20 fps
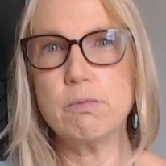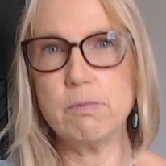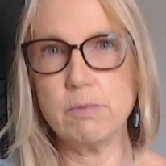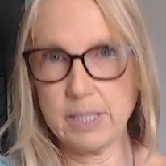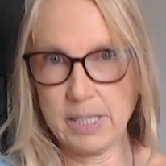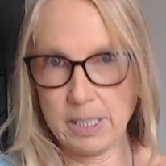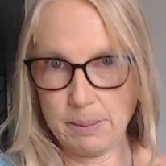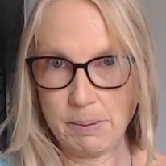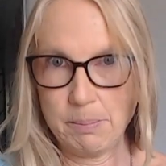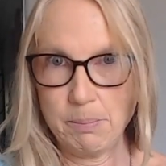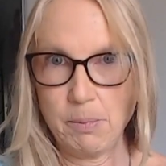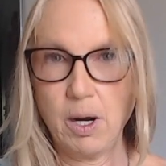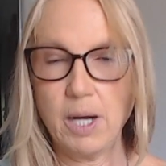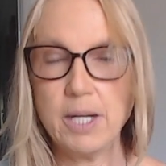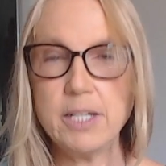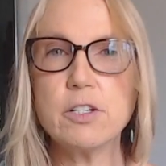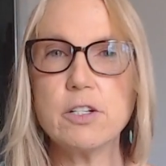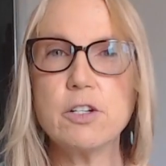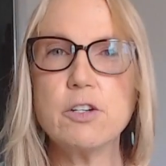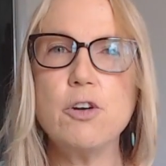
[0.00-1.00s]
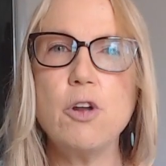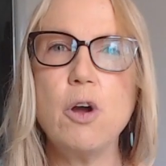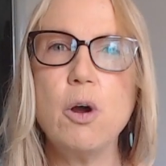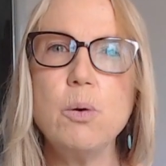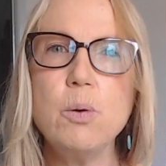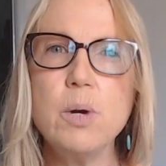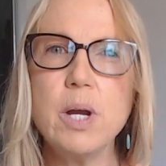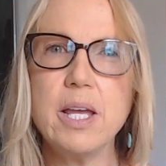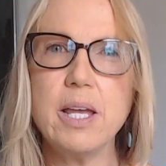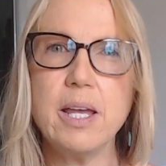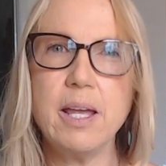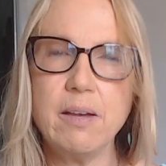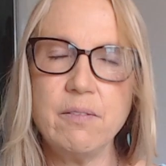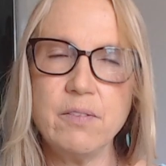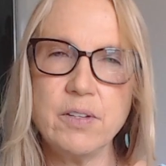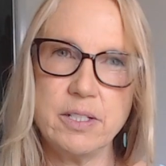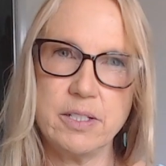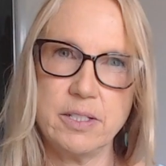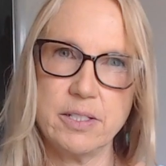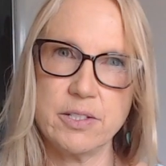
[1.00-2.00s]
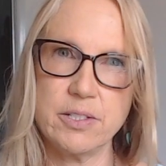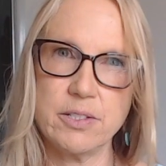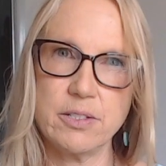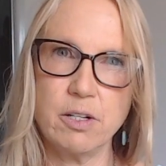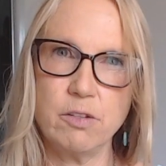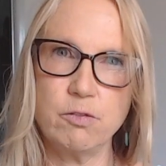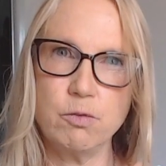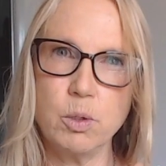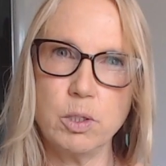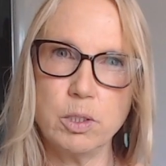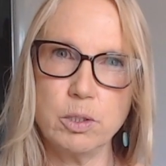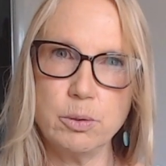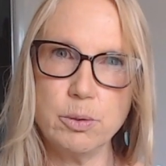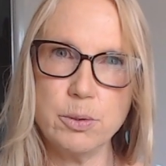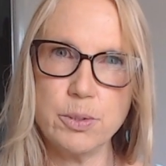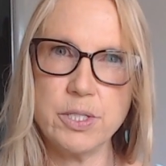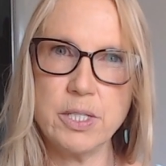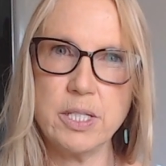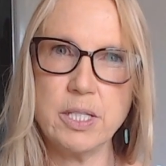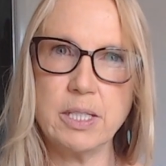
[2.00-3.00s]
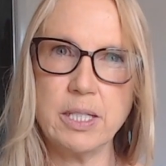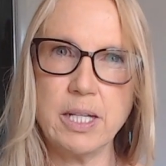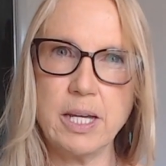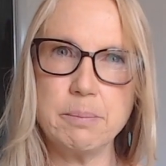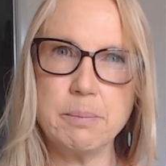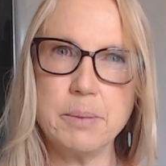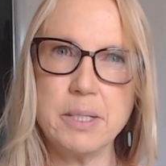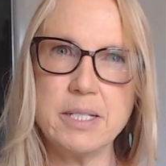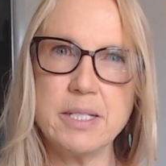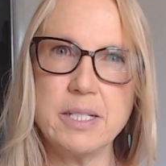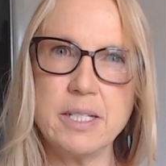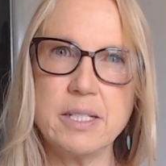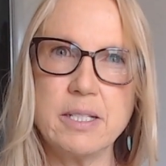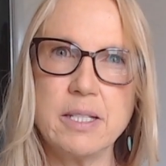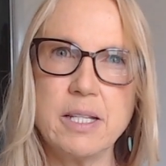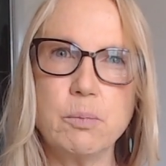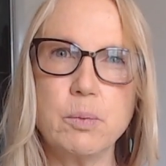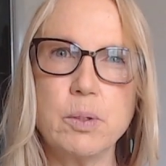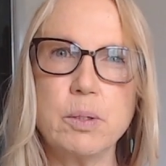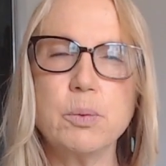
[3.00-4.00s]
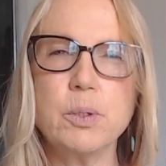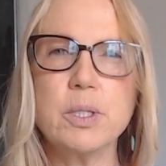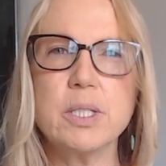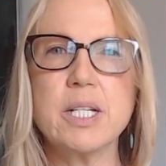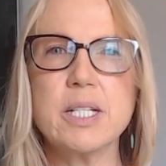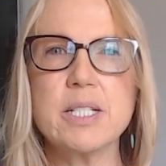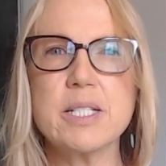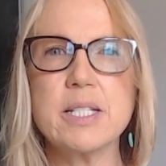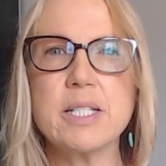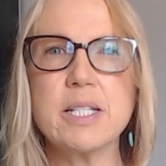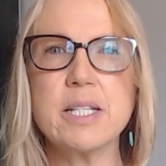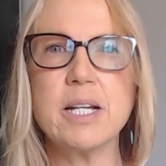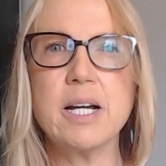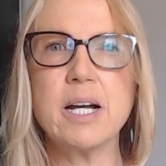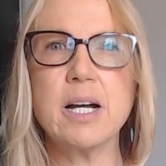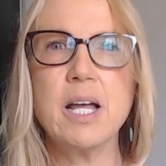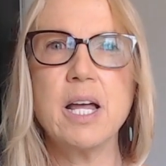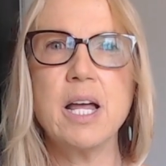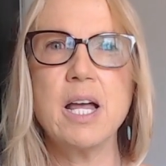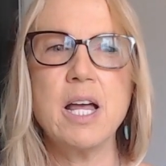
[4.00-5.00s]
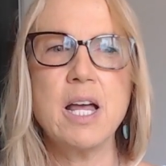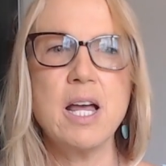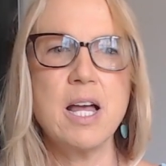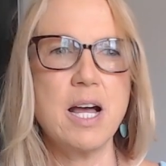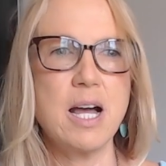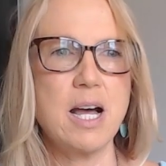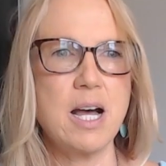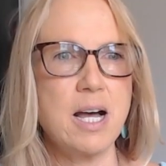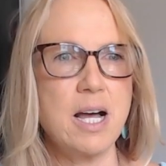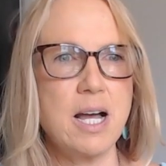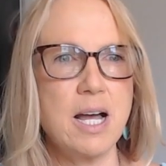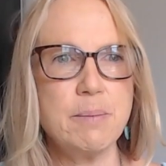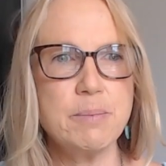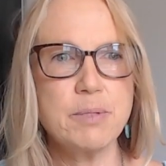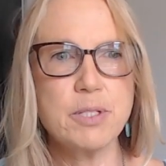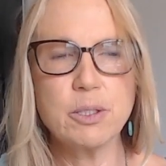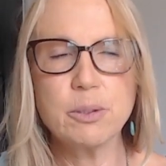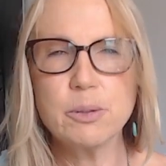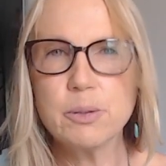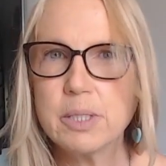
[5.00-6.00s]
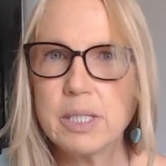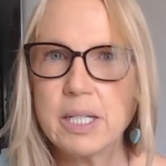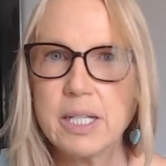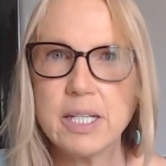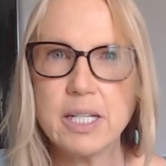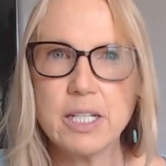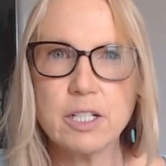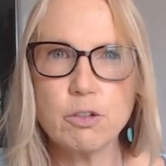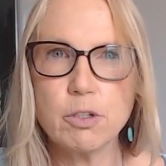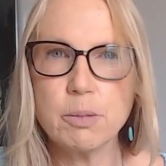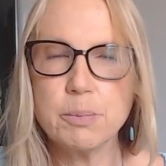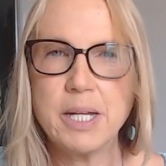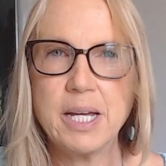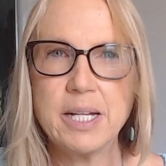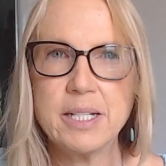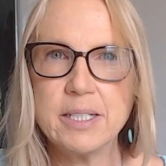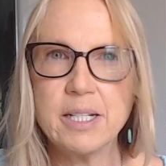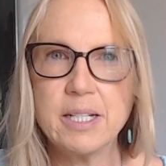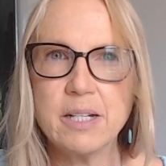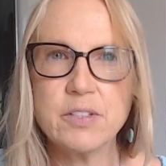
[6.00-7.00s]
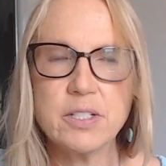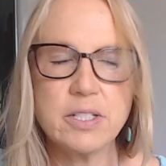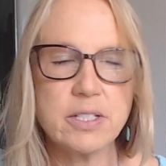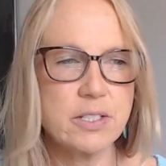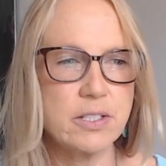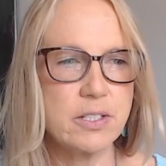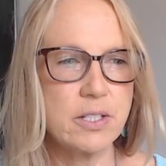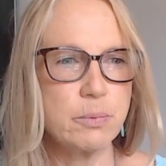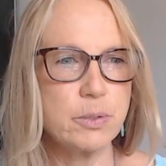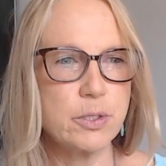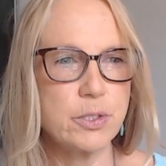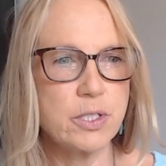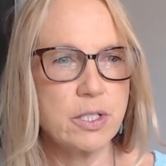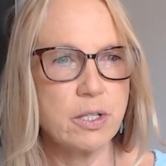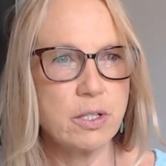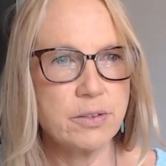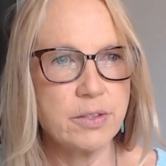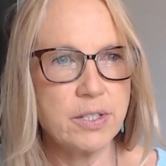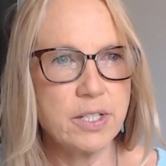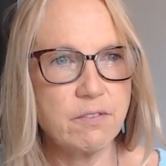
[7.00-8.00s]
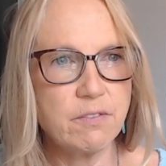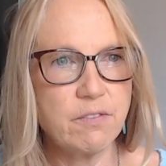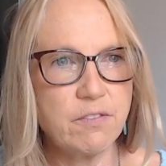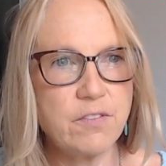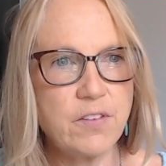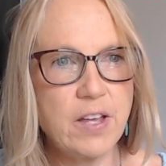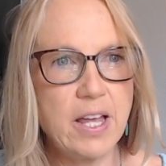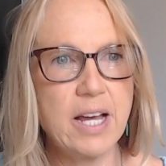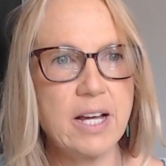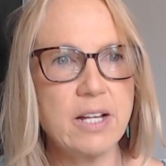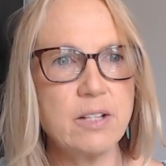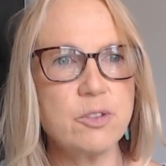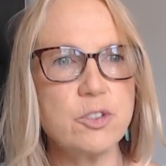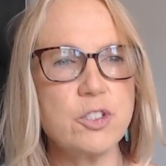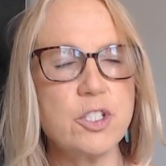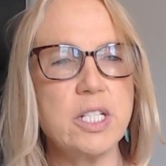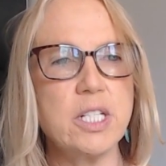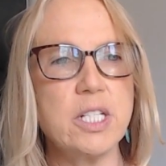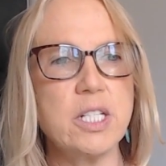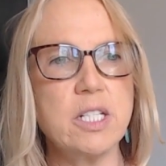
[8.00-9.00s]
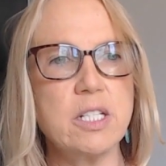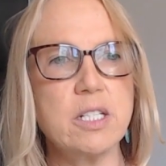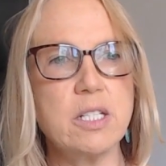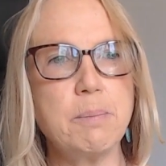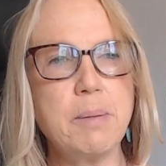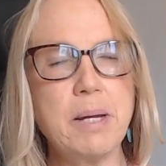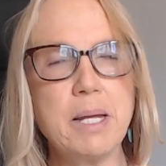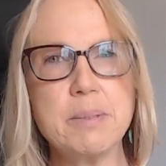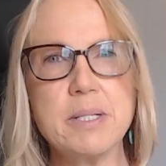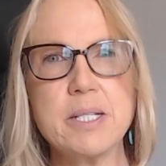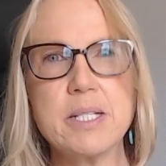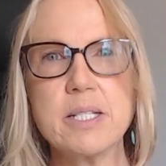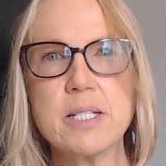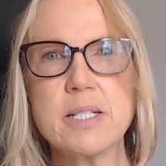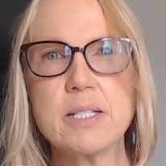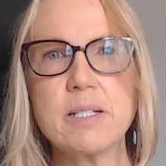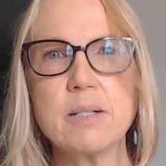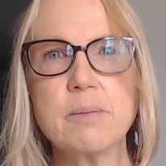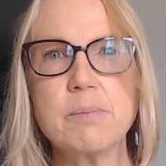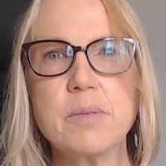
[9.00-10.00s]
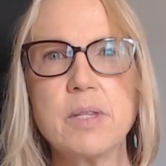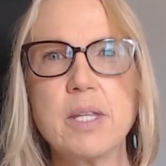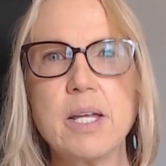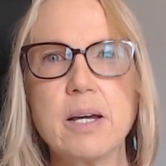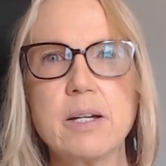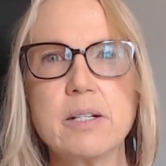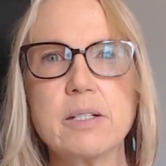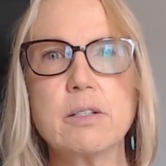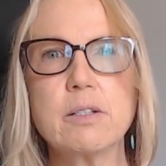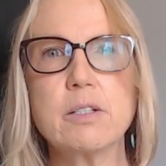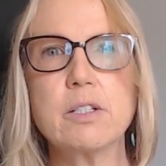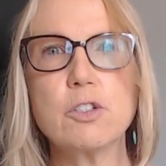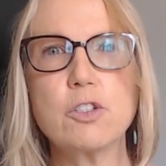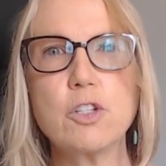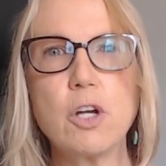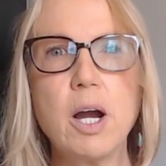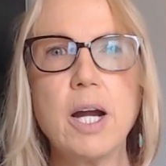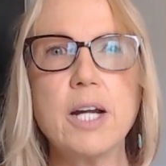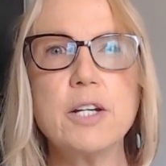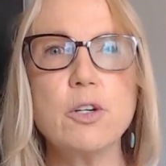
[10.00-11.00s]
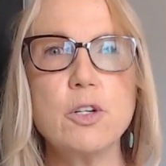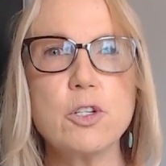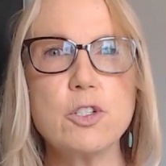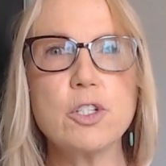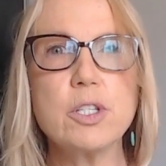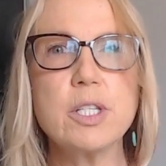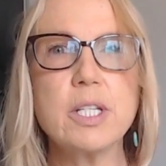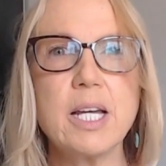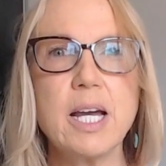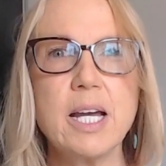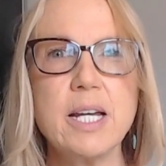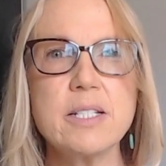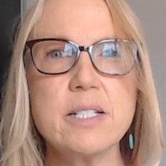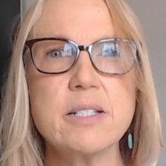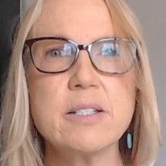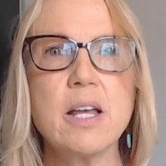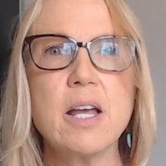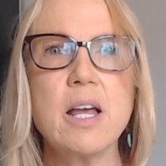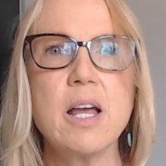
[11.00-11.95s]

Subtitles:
keep in mind, no evidence of what Lucy Letby did that we would consider absolutely incriminating evidence. There was nothing found in the baby's system that tied her to the case.